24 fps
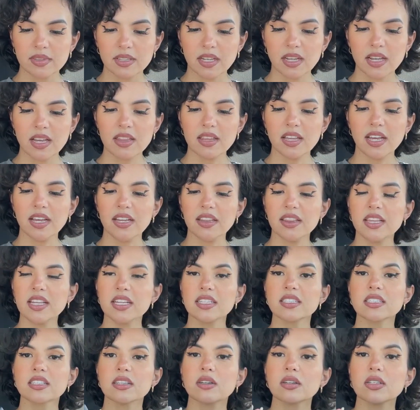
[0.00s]
And then
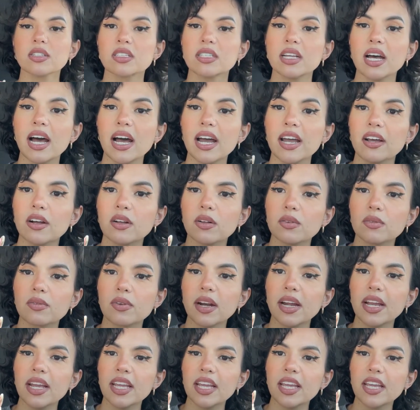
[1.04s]
this little dial
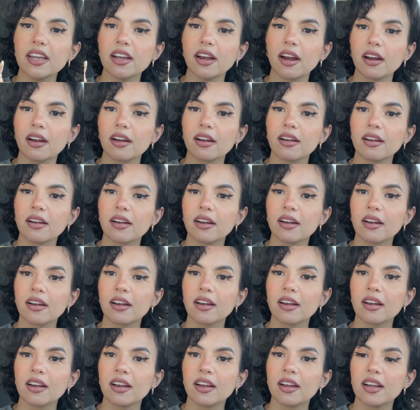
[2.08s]
right here
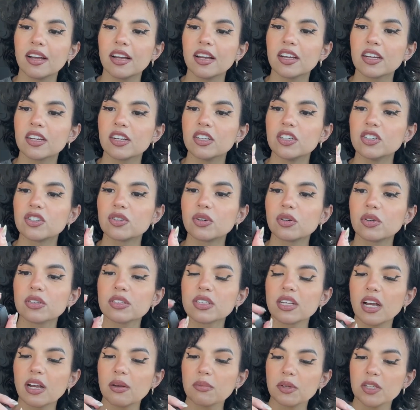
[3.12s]

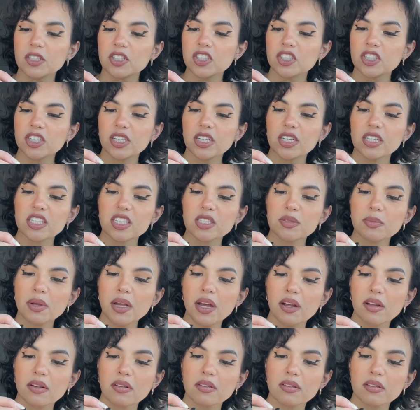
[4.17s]
controls how much you're gonna smell.